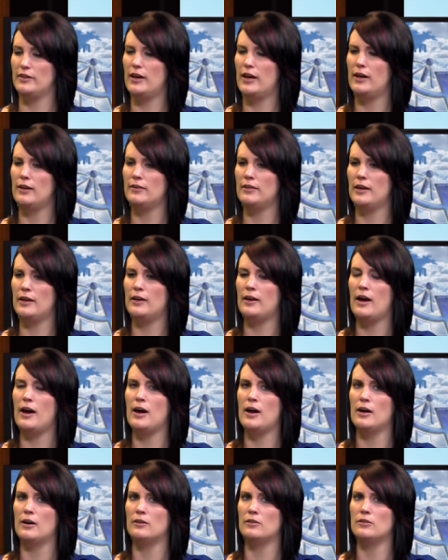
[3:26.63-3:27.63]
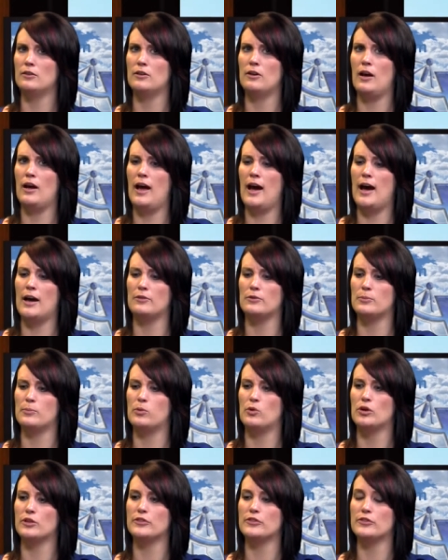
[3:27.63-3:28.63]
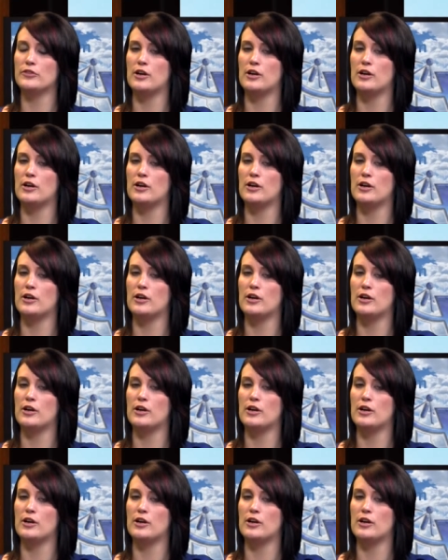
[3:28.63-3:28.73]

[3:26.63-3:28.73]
They, they uh, had reports